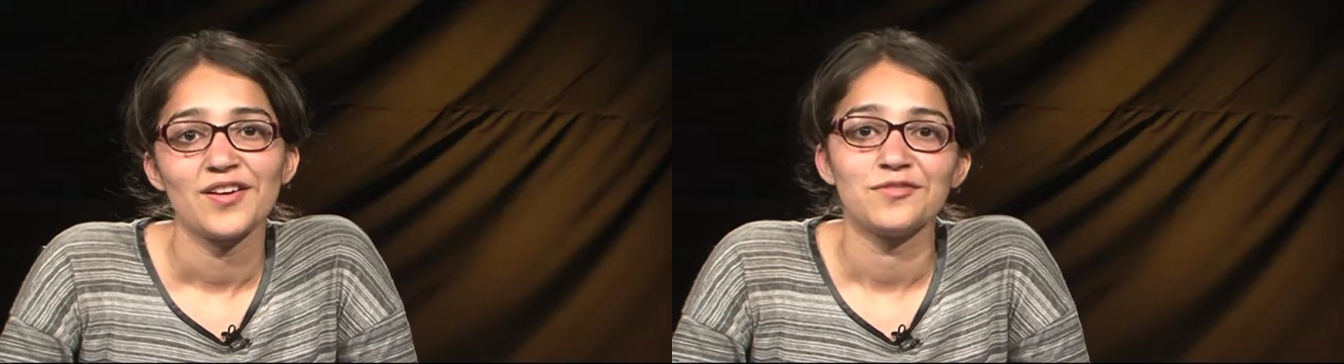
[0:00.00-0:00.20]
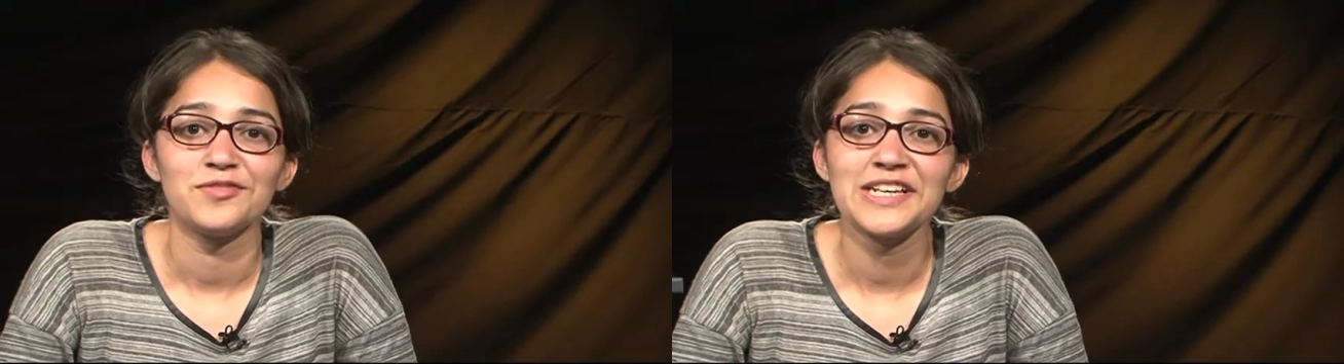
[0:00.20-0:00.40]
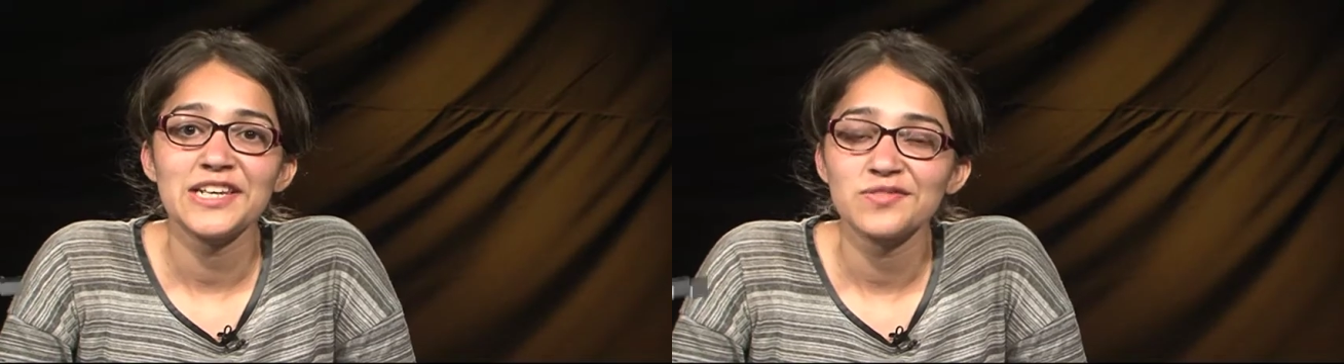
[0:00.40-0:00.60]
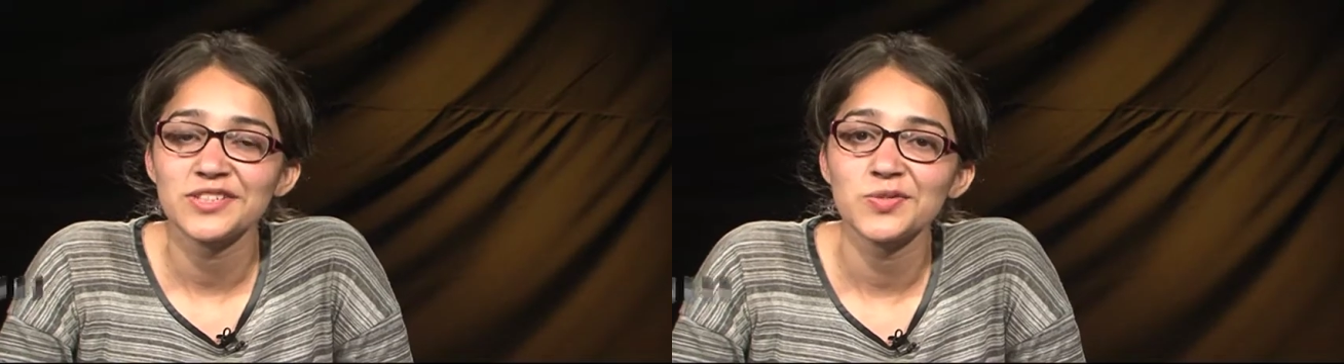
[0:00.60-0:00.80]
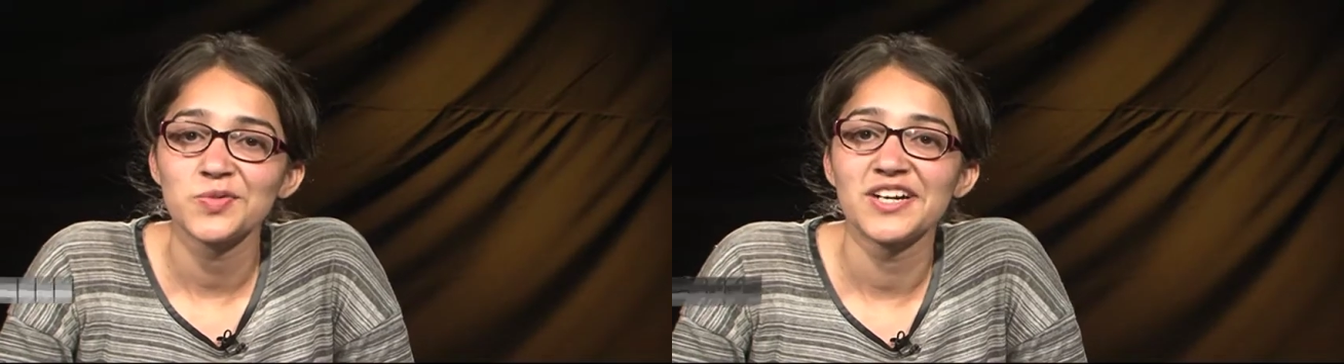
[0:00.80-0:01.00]
live
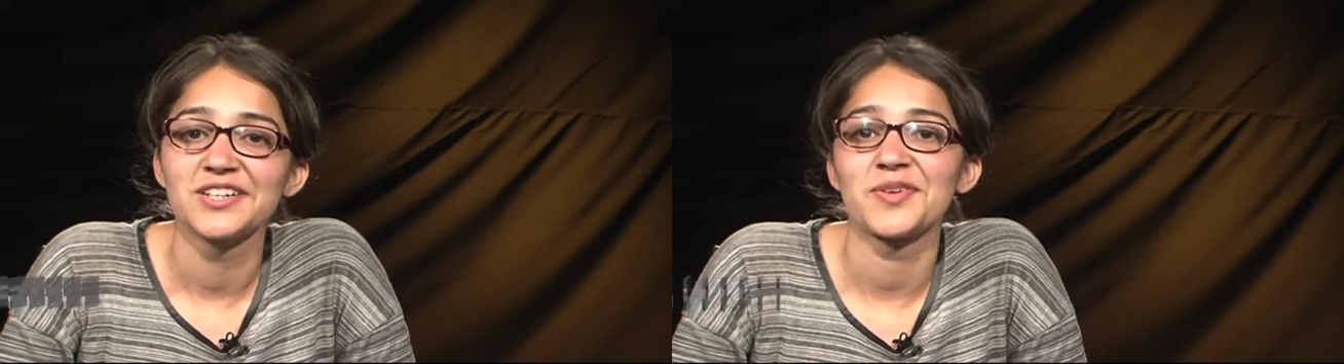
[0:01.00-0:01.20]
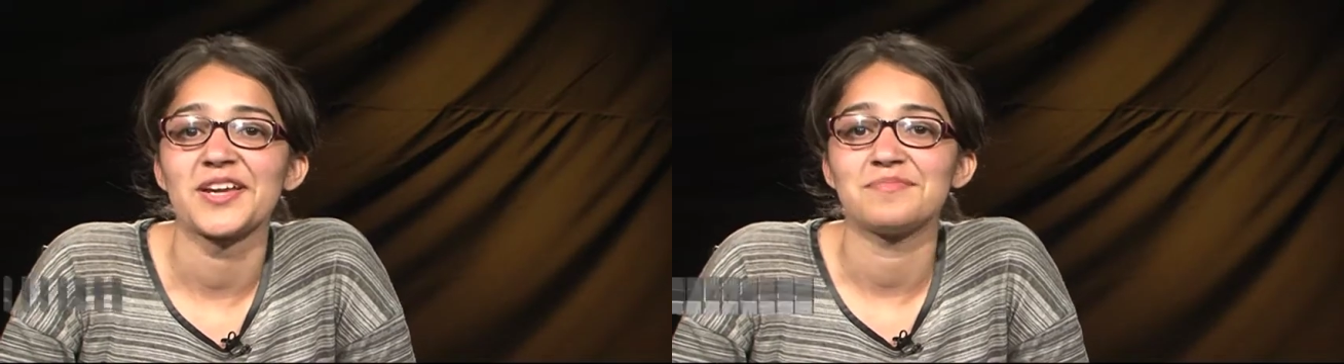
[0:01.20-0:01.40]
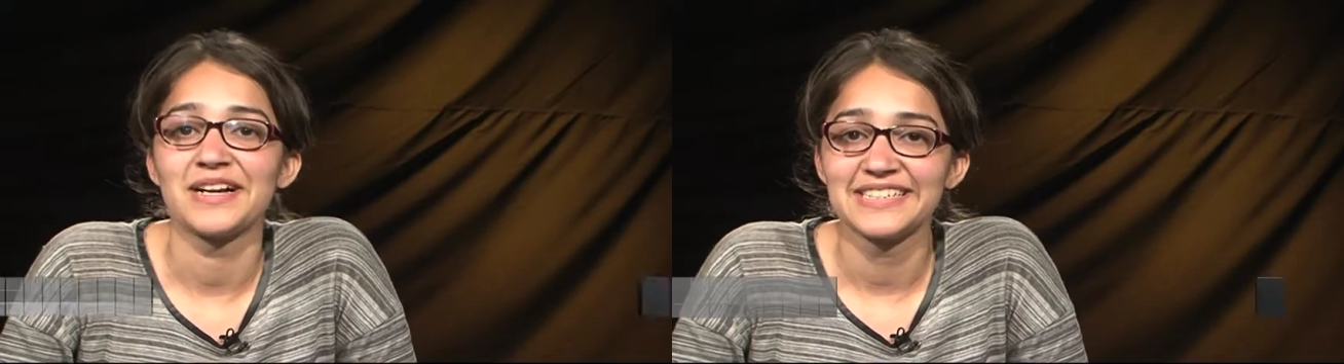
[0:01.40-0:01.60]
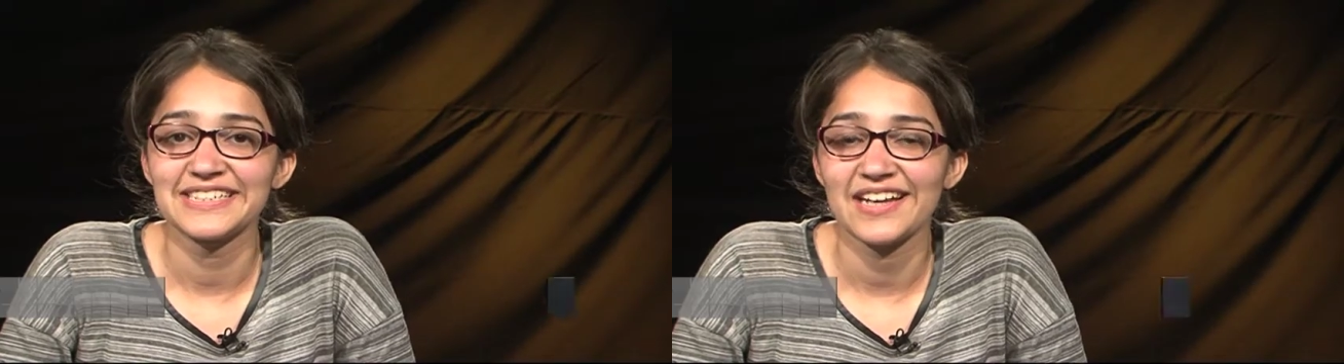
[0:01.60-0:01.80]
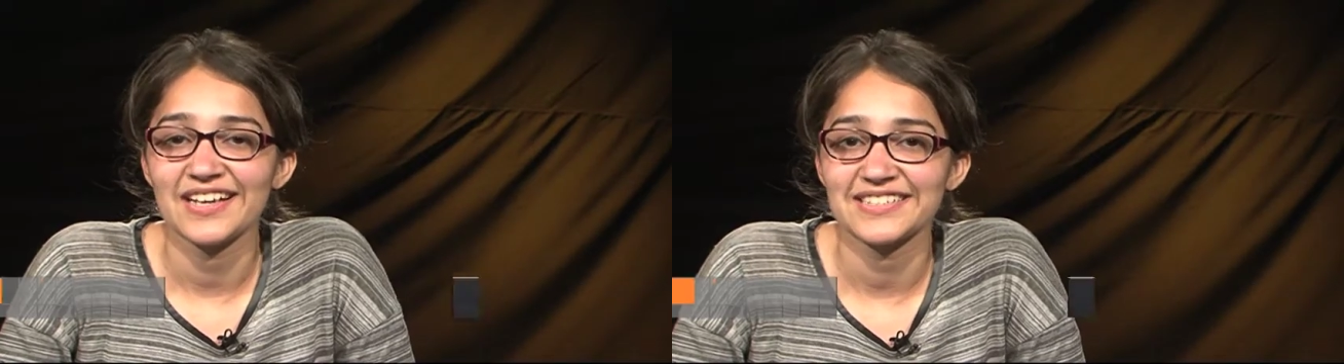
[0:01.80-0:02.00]
in a world where
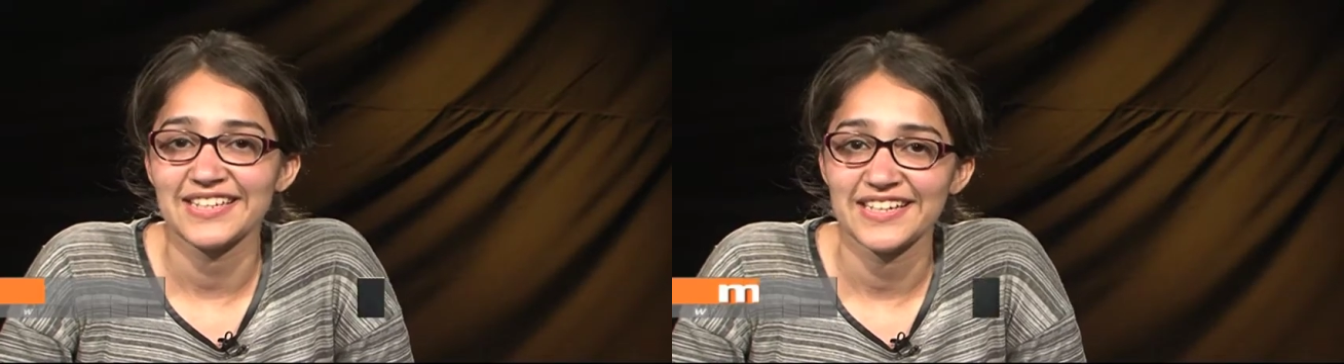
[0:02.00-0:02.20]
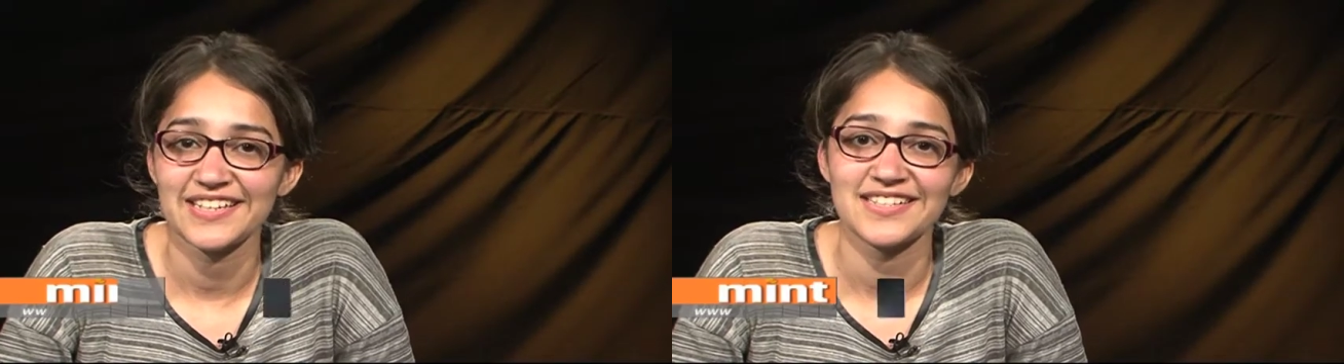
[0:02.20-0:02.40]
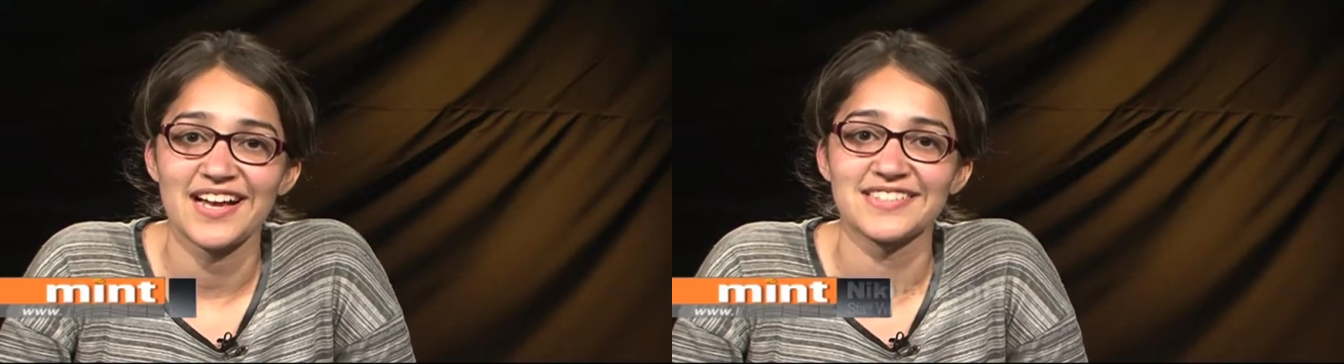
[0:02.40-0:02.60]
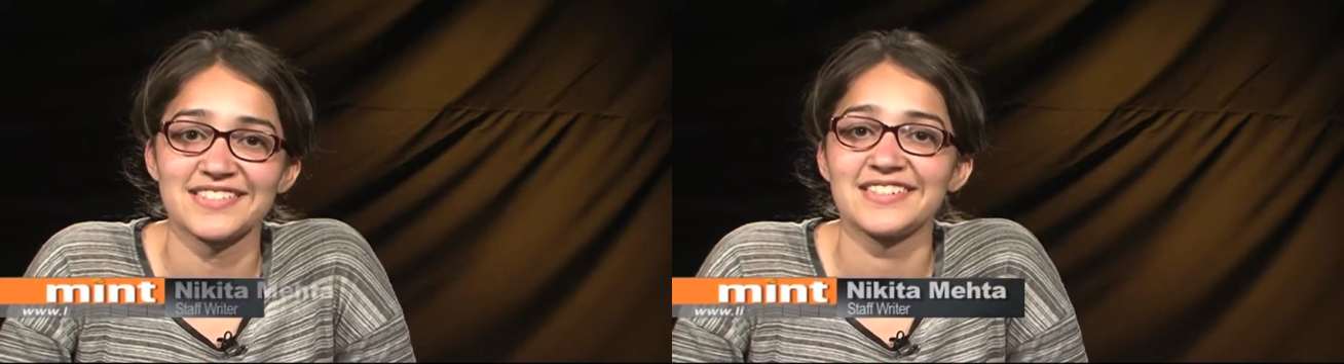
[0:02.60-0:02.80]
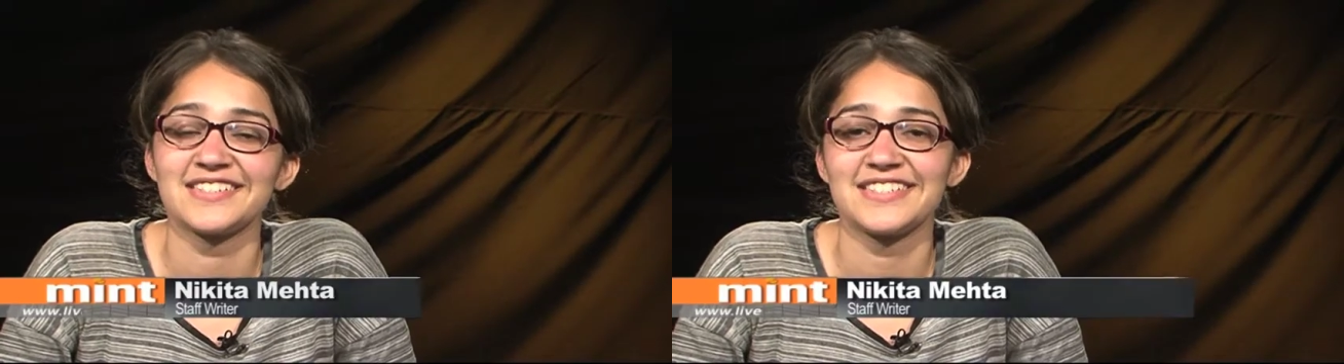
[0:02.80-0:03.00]
multitasking is
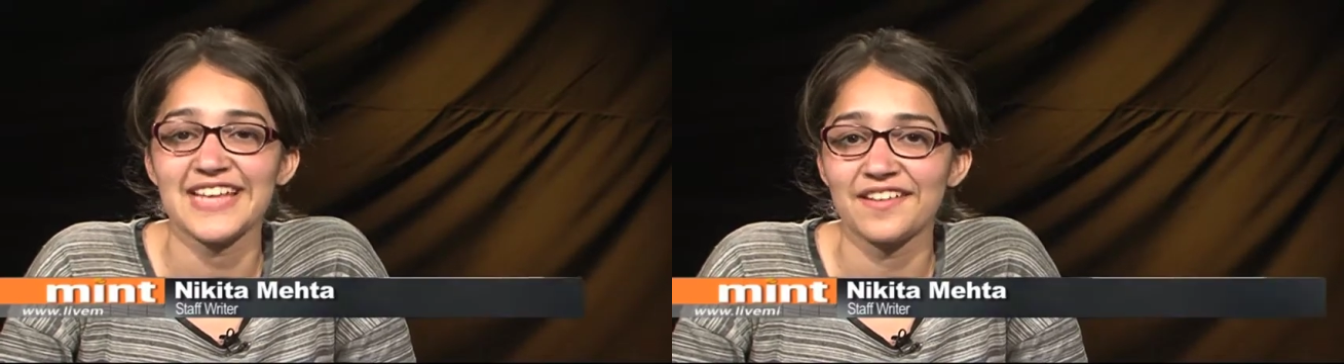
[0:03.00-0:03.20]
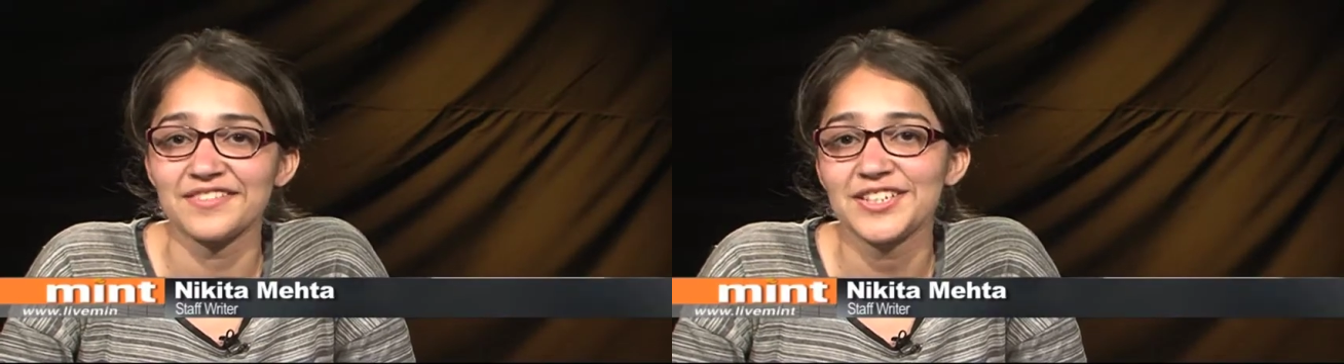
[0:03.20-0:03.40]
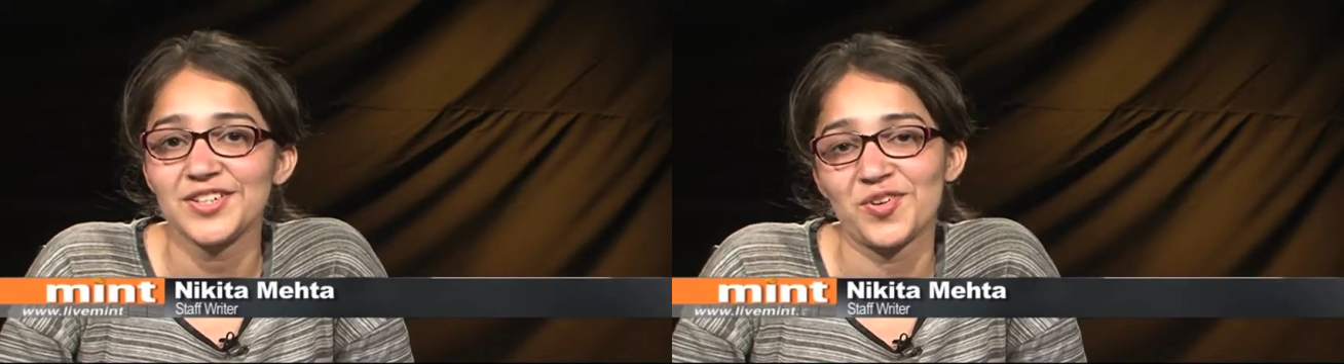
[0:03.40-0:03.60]
considered savvy,